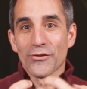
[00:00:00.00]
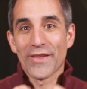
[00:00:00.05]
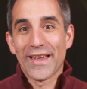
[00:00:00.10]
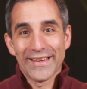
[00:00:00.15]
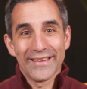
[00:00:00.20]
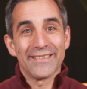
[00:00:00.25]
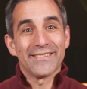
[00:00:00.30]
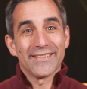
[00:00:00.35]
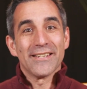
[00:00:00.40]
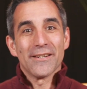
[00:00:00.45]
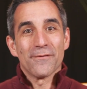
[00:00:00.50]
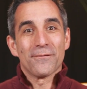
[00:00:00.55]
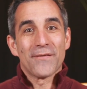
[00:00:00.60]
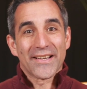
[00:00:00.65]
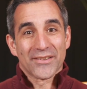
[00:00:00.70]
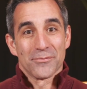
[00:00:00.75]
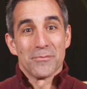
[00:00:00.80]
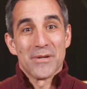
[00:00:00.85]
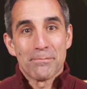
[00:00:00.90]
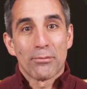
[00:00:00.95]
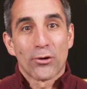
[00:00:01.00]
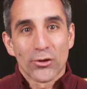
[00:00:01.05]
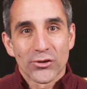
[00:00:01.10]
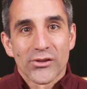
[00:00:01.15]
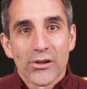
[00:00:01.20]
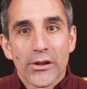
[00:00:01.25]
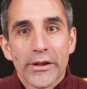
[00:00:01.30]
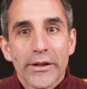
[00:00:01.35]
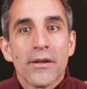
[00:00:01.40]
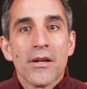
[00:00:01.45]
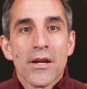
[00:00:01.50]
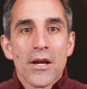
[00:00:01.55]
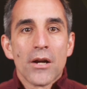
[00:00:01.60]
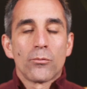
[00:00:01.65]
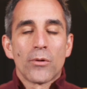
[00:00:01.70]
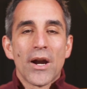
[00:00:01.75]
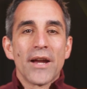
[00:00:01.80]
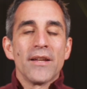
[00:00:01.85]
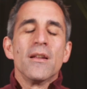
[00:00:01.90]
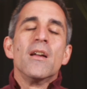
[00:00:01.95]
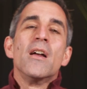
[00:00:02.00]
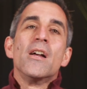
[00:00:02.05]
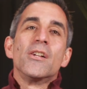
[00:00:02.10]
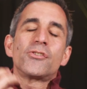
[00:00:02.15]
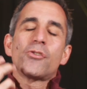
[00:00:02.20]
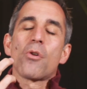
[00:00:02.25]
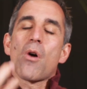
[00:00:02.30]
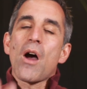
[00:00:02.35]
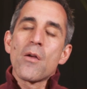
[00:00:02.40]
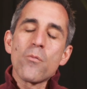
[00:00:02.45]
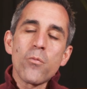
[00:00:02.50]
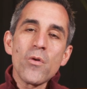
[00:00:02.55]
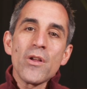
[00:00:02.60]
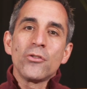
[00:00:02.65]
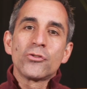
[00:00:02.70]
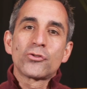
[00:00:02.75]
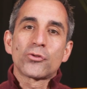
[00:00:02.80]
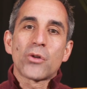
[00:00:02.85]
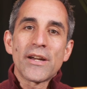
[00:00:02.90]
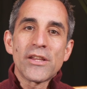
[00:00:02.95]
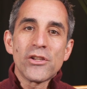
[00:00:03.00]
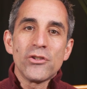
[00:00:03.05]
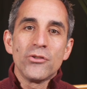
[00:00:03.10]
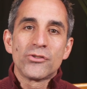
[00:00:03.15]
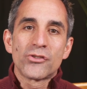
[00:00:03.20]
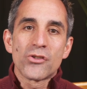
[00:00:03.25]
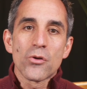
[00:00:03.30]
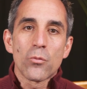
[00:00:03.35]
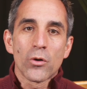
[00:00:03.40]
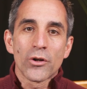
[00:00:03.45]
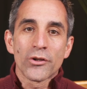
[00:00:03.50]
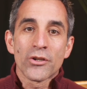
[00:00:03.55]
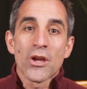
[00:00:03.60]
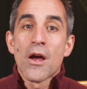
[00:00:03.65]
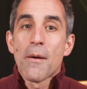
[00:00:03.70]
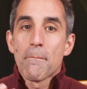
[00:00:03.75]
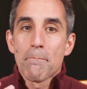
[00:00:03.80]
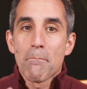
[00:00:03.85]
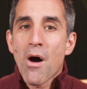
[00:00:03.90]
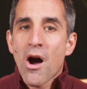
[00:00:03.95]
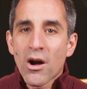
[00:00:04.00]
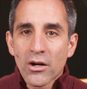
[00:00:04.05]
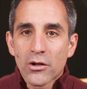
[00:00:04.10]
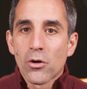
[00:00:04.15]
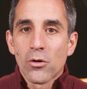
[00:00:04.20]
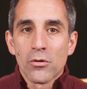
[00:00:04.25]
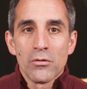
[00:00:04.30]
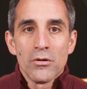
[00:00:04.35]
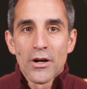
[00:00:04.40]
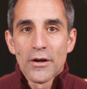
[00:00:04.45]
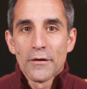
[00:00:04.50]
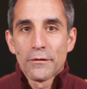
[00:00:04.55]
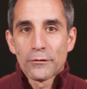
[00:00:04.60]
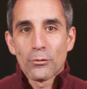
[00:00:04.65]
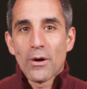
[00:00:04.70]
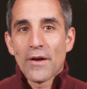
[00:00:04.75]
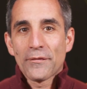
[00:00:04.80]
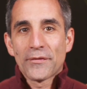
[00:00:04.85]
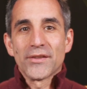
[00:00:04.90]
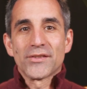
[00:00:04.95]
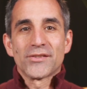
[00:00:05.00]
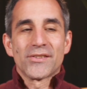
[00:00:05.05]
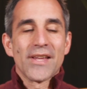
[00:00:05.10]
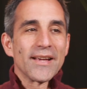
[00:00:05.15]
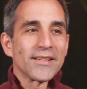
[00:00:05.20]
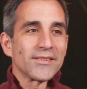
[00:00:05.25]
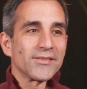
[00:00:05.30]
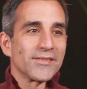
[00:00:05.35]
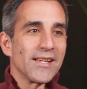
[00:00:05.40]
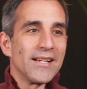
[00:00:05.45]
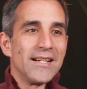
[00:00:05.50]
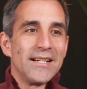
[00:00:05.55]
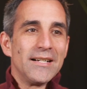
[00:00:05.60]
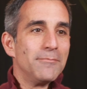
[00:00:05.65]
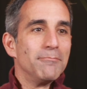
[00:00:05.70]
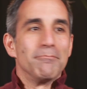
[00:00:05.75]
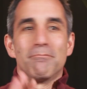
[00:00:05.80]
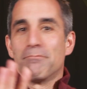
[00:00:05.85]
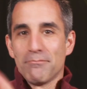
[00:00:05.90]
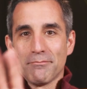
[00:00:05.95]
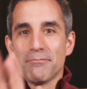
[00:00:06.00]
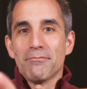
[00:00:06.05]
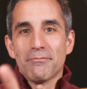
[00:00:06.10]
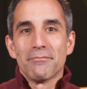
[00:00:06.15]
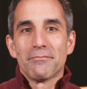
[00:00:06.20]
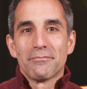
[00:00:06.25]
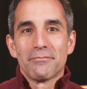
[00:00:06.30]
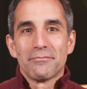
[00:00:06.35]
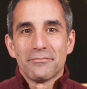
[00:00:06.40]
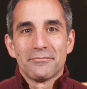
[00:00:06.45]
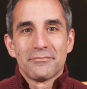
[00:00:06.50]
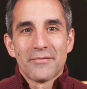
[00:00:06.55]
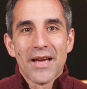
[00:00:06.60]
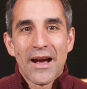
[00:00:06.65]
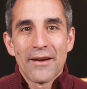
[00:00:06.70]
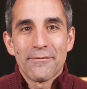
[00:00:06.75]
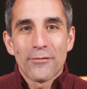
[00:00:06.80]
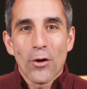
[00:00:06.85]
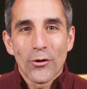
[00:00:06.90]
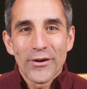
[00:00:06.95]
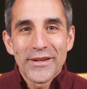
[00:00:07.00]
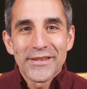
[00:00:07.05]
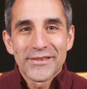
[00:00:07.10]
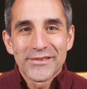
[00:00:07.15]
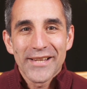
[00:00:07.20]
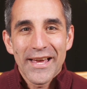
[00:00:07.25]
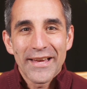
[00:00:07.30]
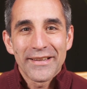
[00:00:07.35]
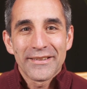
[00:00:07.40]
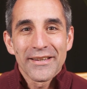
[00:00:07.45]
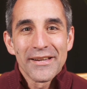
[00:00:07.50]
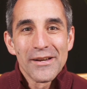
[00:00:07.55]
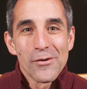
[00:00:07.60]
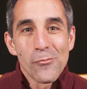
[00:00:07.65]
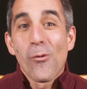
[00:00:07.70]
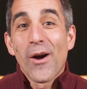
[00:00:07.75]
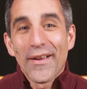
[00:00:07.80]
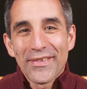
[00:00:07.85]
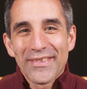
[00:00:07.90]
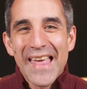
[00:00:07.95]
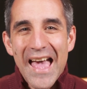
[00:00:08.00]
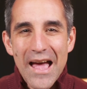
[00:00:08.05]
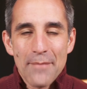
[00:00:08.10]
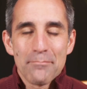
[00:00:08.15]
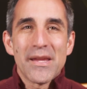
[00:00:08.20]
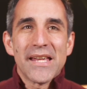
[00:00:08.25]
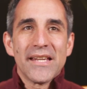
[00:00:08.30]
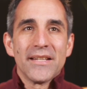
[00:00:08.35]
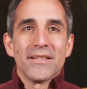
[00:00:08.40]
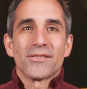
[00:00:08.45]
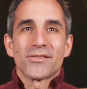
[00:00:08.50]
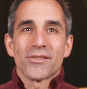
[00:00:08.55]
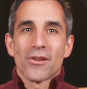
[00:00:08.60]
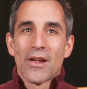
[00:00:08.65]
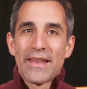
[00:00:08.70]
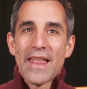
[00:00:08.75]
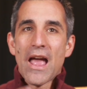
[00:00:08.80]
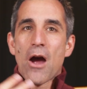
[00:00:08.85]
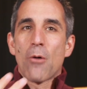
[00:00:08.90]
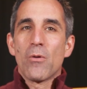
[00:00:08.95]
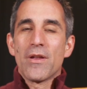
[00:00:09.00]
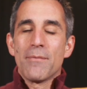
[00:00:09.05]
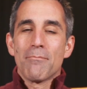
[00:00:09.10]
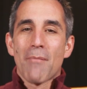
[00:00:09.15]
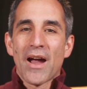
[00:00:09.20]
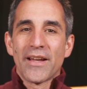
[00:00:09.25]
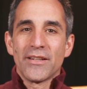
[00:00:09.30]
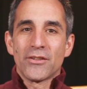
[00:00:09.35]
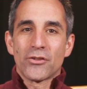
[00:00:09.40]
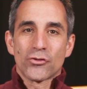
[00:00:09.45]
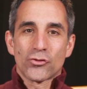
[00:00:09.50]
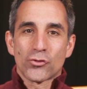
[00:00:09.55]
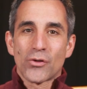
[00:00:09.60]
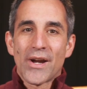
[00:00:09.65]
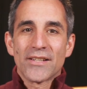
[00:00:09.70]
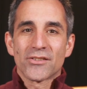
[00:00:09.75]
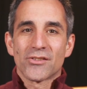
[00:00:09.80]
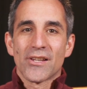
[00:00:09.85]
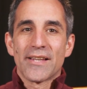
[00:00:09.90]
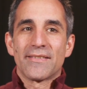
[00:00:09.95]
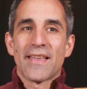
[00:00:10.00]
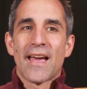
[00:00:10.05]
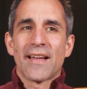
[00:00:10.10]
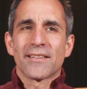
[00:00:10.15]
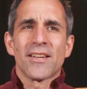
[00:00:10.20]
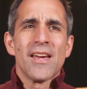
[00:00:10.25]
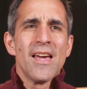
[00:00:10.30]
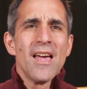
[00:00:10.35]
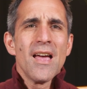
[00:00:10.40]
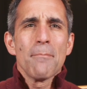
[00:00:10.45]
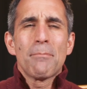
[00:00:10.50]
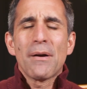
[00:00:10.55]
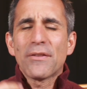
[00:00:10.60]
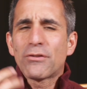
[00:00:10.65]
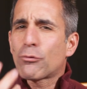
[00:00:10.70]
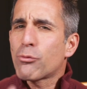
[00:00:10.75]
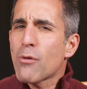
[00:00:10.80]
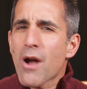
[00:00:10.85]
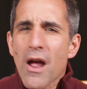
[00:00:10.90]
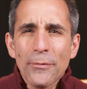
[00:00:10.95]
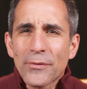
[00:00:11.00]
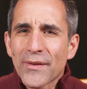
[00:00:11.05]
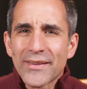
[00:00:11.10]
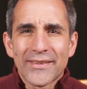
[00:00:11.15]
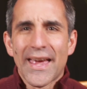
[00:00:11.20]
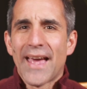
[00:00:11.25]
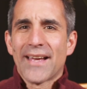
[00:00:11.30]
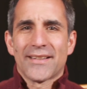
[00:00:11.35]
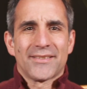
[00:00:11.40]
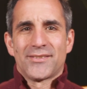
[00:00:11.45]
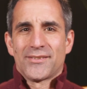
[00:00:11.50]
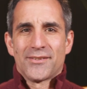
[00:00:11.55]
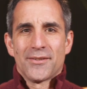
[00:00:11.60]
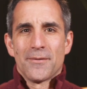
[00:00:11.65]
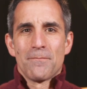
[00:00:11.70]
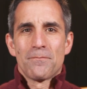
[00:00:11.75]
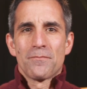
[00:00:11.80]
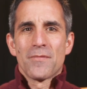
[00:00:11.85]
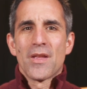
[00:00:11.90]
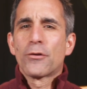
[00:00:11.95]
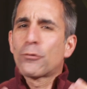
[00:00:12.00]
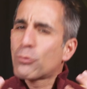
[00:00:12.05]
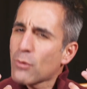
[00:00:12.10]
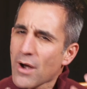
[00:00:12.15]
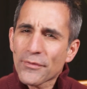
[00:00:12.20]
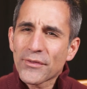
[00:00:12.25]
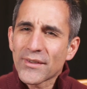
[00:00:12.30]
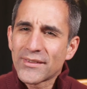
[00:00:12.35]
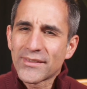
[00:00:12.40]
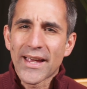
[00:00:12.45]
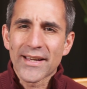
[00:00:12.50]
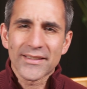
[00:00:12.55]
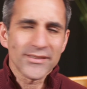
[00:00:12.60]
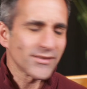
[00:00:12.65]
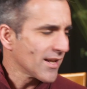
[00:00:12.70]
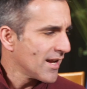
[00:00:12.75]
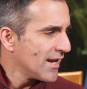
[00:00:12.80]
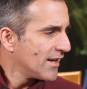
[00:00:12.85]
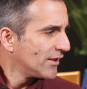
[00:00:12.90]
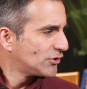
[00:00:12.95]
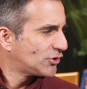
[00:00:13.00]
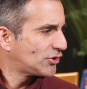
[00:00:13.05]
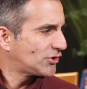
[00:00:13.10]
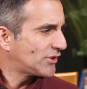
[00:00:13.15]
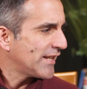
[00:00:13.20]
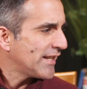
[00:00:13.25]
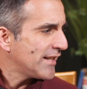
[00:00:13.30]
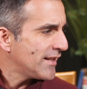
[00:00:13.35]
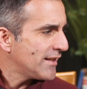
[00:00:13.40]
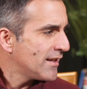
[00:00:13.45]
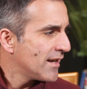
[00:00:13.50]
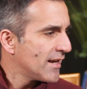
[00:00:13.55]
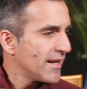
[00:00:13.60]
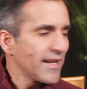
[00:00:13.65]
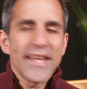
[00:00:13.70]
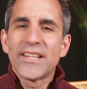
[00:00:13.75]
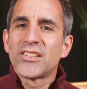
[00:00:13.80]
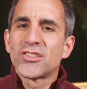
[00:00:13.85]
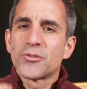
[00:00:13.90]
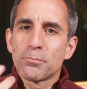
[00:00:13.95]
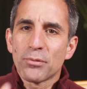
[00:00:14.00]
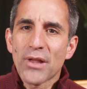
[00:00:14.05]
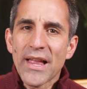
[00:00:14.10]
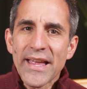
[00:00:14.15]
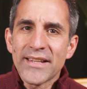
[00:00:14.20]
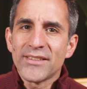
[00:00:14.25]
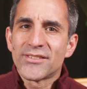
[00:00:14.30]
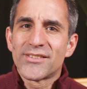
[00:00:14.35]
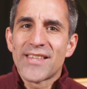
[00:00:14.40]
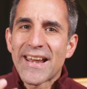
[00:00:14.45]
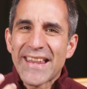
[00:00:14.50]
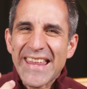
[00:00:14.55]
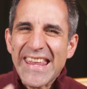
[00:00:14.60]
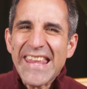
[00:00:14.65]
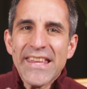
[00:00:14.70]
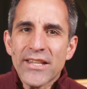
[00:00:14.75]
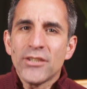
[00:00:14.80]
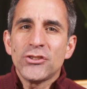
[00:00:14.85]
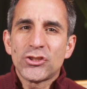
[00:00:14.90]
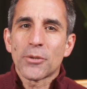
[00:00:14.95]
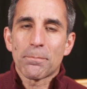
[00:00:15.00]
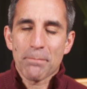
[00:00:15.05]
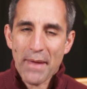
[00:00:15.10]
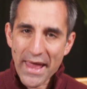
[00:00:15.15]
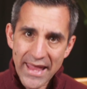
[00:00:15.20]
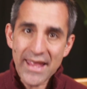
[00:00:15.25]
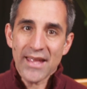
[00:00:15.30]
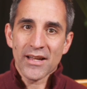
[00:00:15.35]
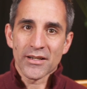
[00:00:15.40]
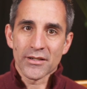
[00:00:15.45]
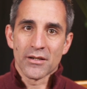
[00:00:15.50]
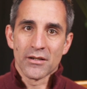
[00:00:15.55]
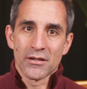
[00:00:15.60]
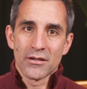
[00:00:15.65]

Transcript: that it did affect me personally, right? So I will try to use the word manko throughout this text. I've already said what that means and how we might translate that. But throughout the text, she explains that in Japan,